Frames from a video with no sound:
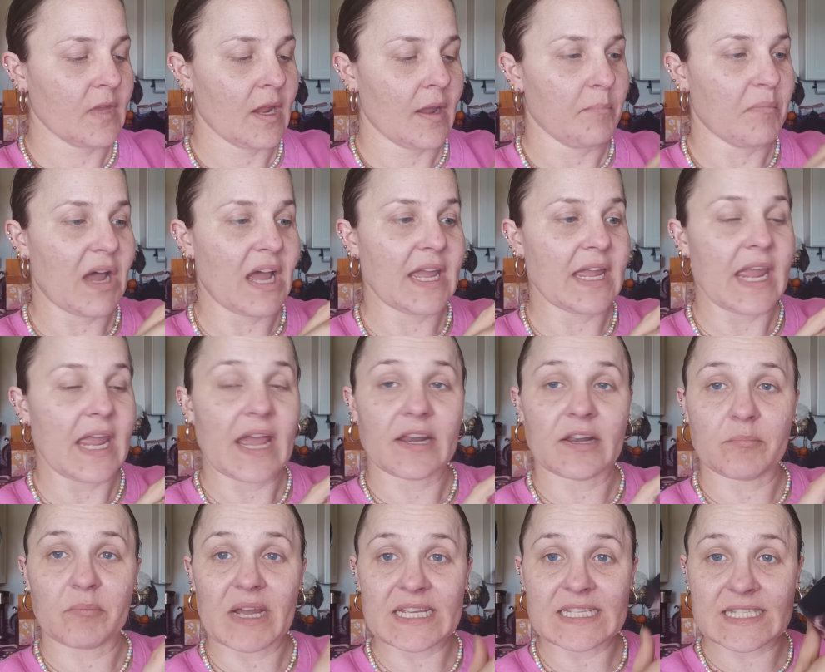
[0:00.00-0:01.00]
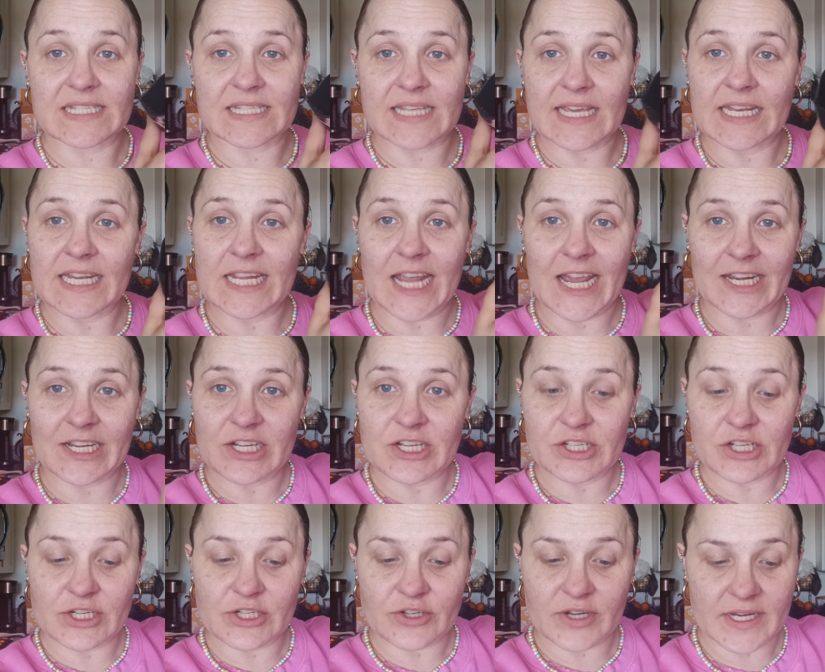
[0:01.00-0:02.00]
my skinny
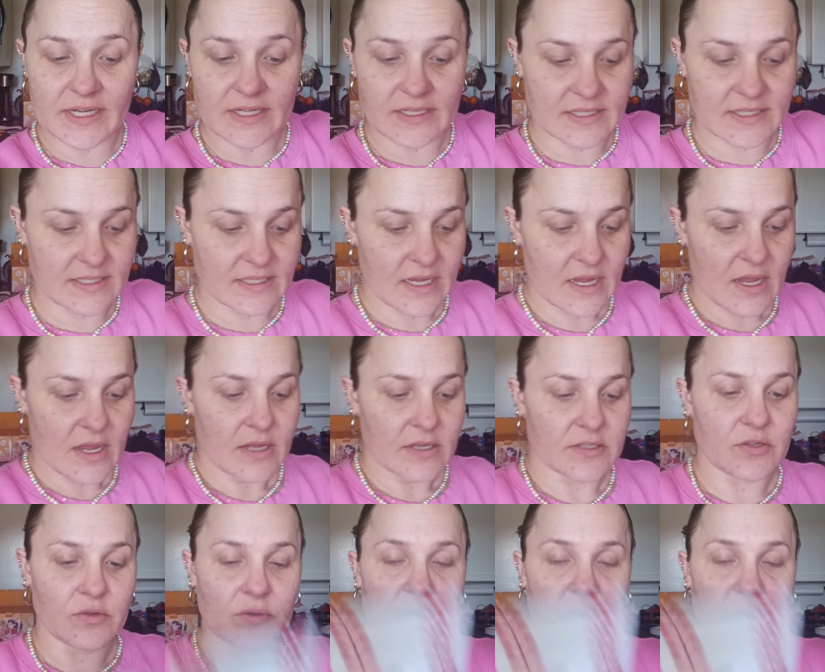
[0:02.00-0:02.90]
energy drinks. So